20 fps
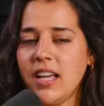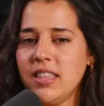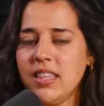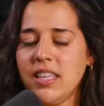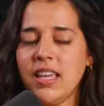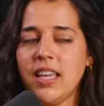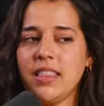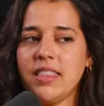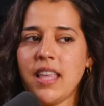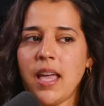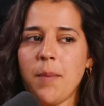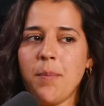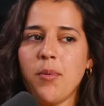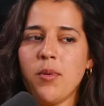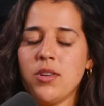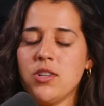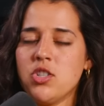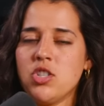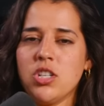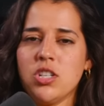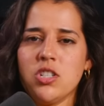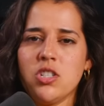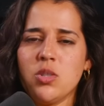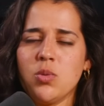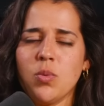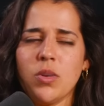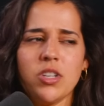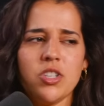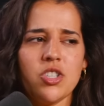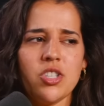I think at that point she had
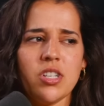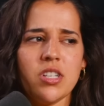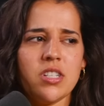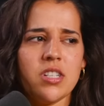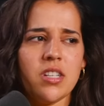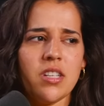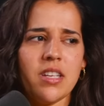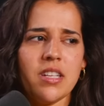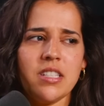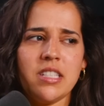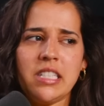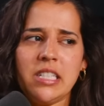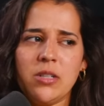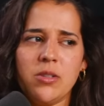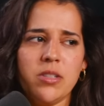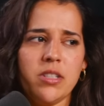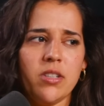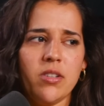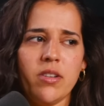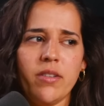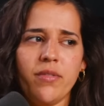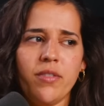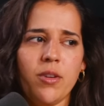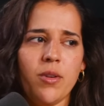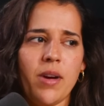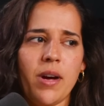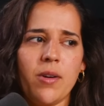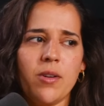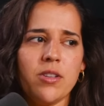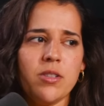switched it to like cereal a few
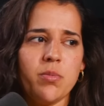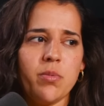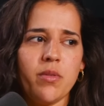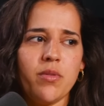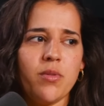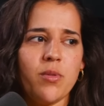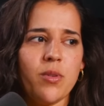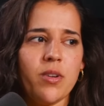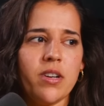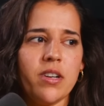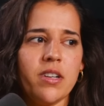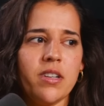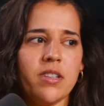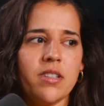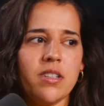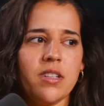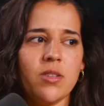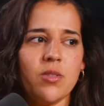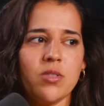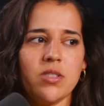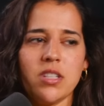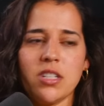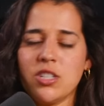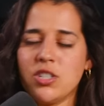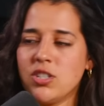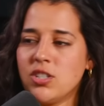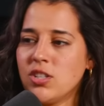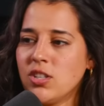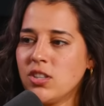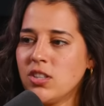hours before. It was like
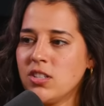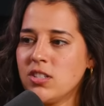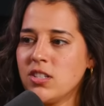she took the